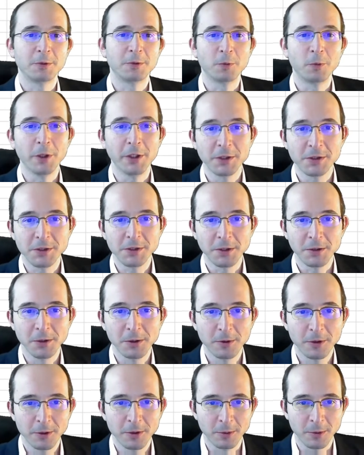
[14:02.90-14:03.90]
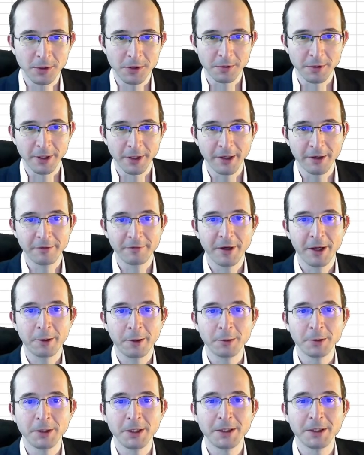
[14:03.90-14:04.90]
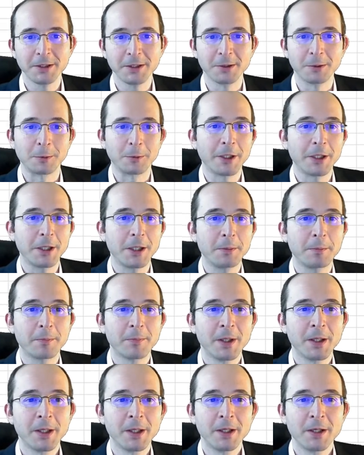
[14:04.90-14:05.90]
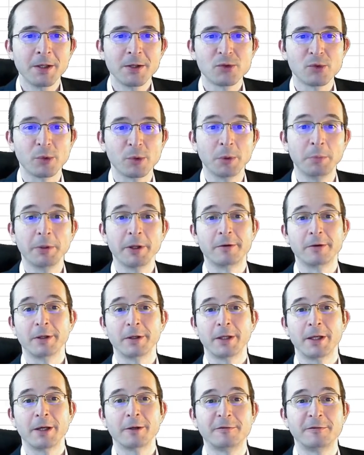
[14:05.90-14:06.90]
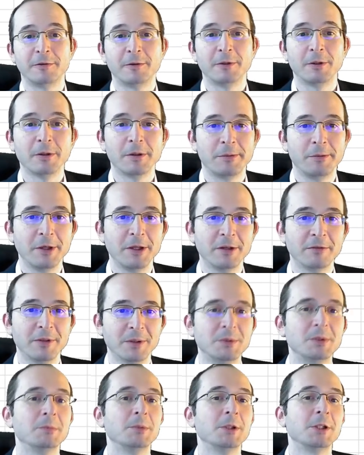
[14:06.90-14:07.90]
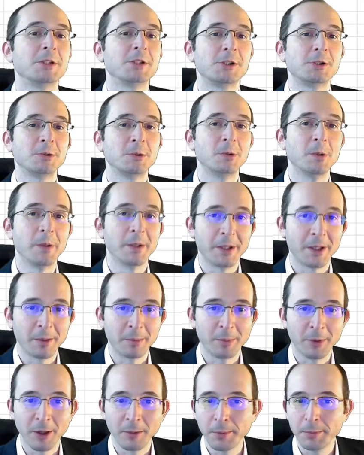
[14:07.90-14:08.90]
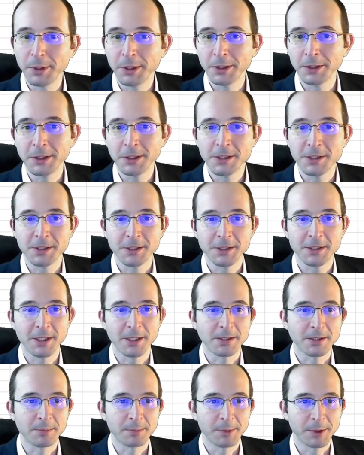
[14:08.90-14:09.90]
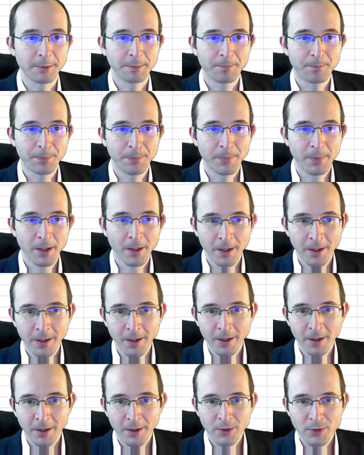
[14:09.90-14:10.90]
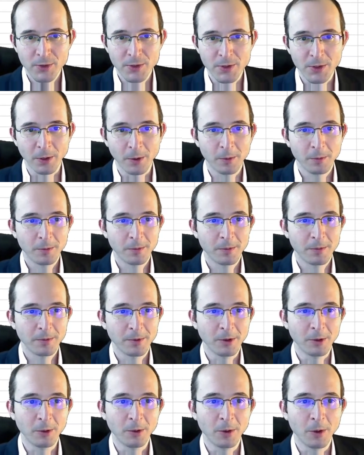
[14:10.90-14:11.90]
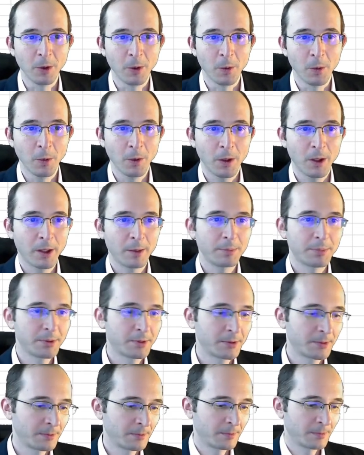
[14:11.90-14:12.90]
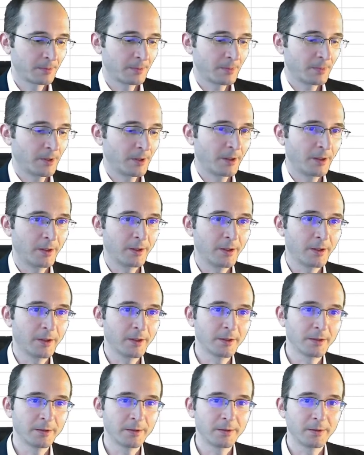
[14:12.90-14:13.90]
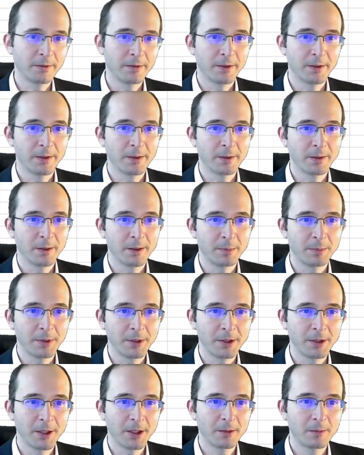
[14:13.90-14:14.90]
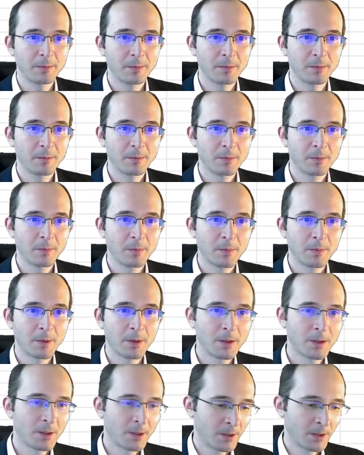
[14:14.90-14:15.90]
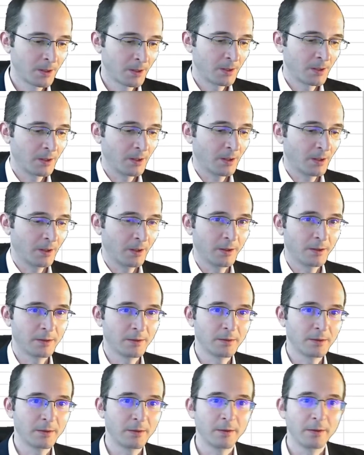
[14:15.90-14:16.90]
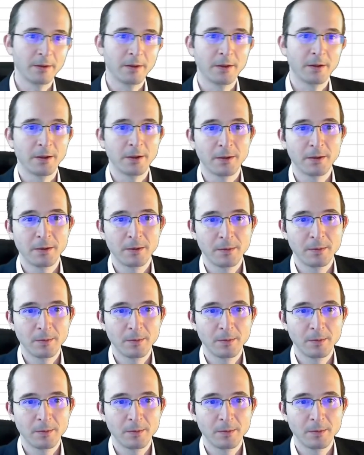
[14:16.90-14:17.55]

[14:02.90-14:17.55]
ways to do it, which we have outlined already. So we better account for all three of them to make sure that our probabilities are sensible. So you go up, and then up again, and then